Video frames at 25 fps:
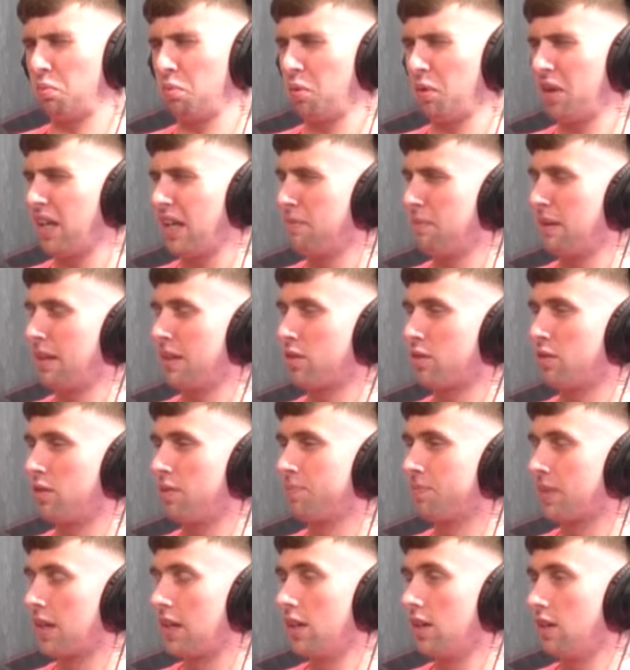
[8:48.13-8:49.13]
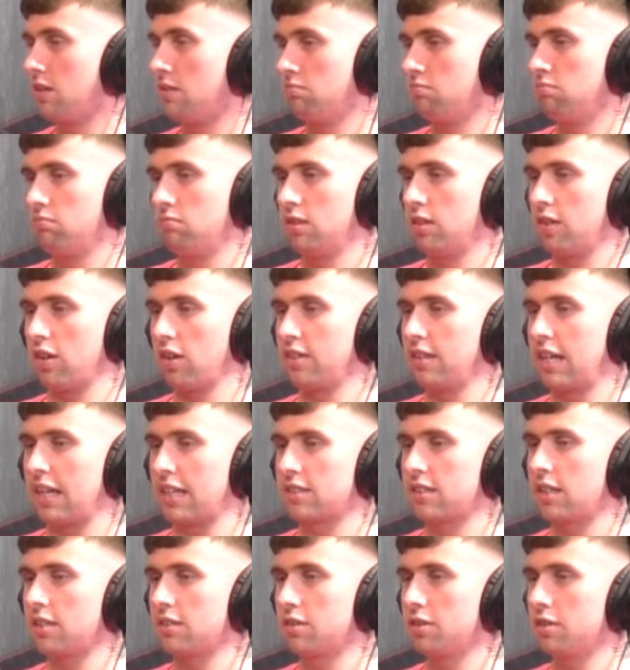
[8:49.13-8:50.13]
what do you mean? They're going, you got
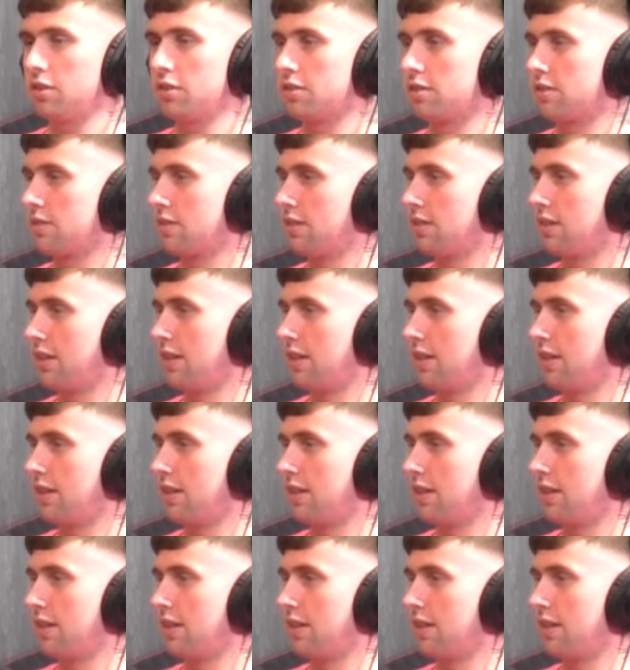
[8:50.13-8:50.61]
neck tattoos?